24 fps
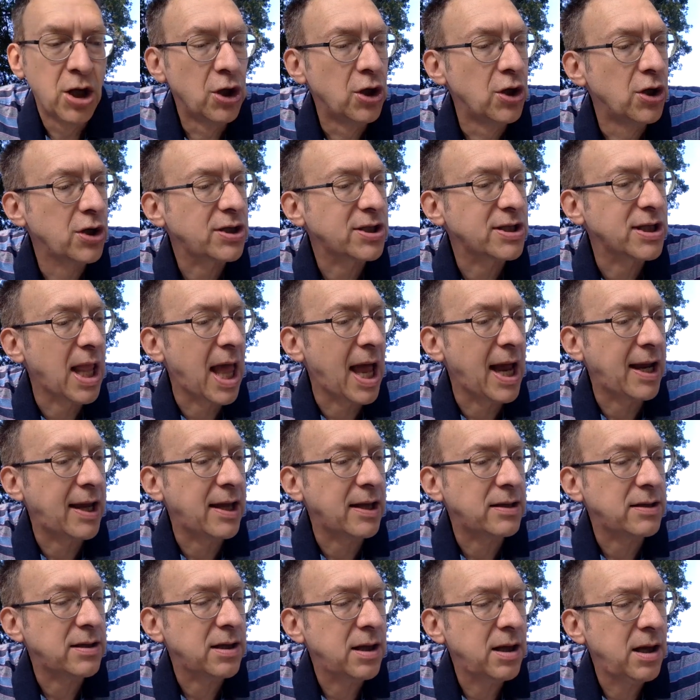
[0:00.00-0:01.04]
"Looks like it.
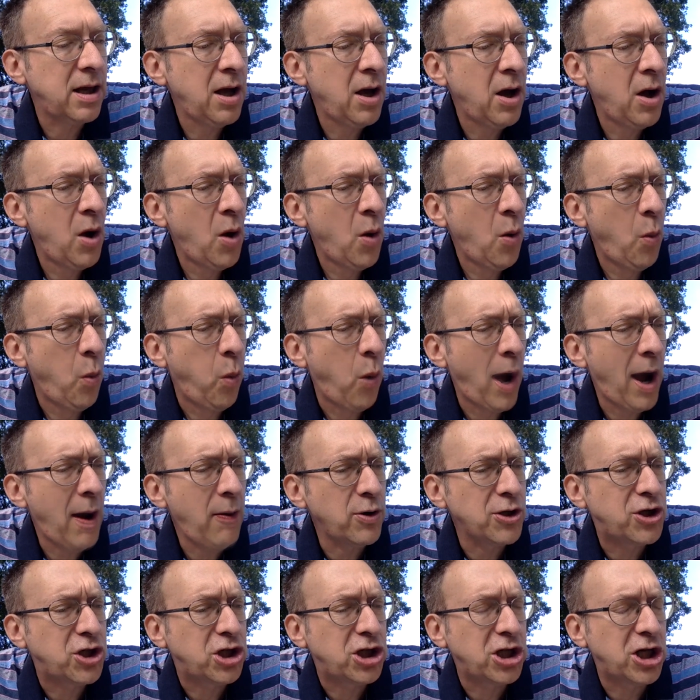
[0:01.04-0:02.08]
Why
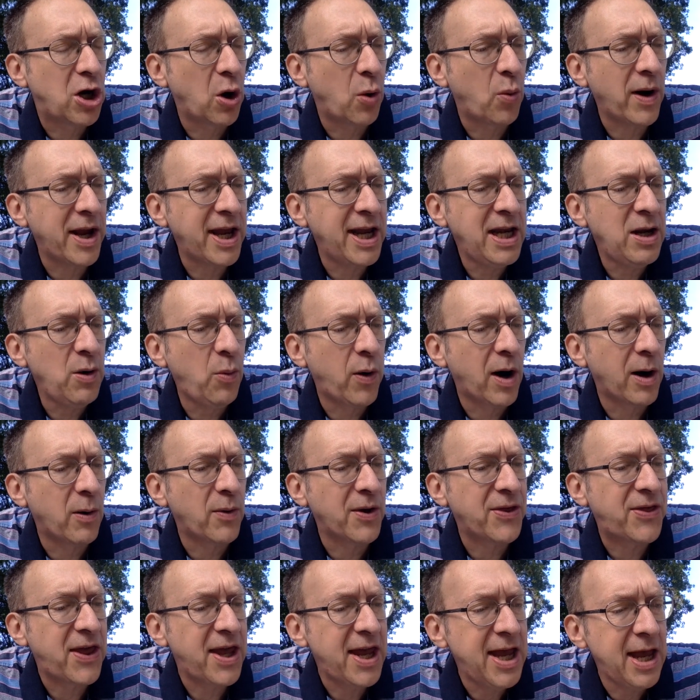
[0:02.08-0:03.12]
would she go anywhere
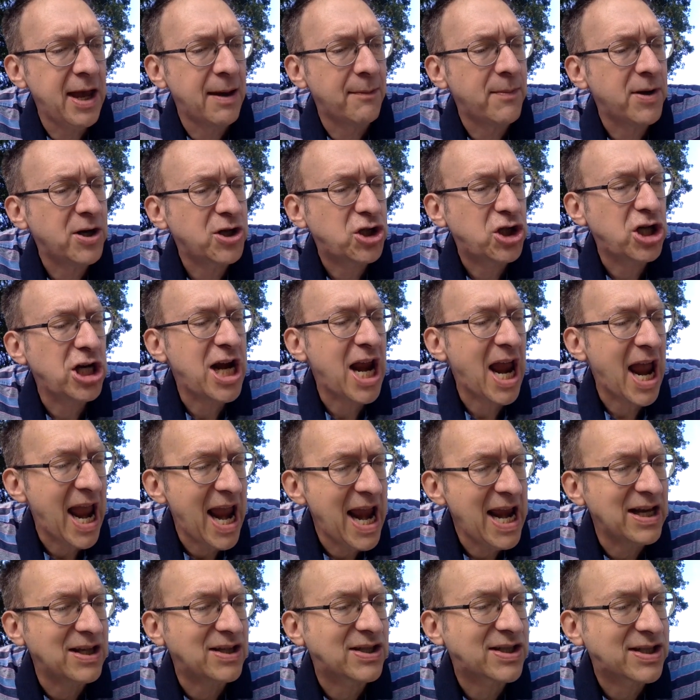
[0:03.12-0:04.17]
with him? She
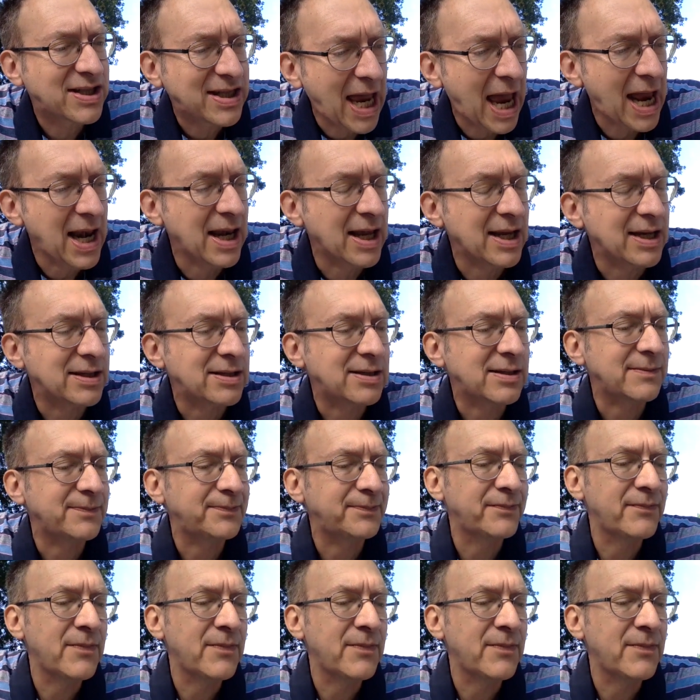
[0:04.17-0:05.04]
hates Silas."